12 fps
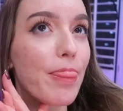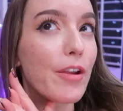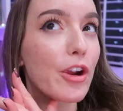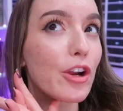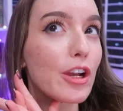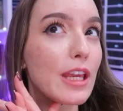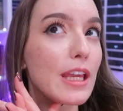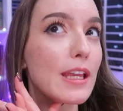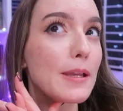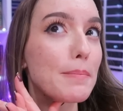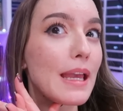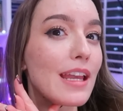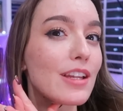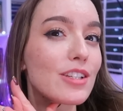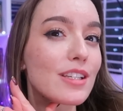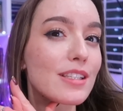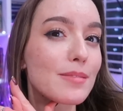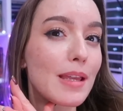30
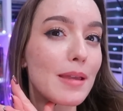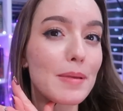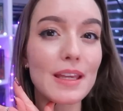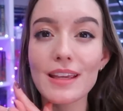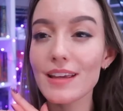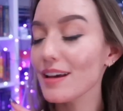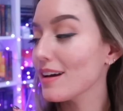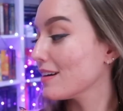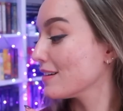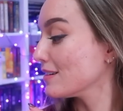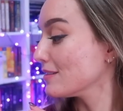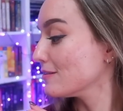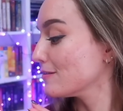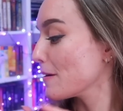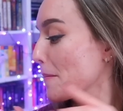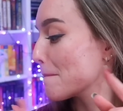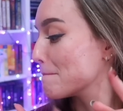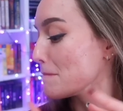pages maybe of
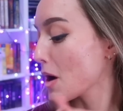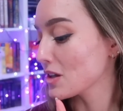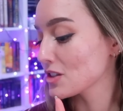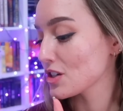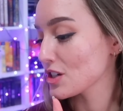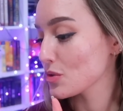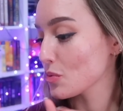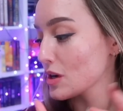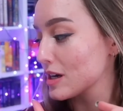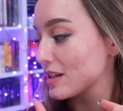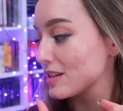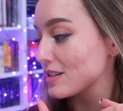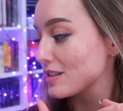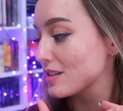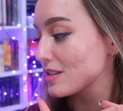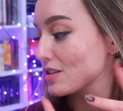Monstrous One,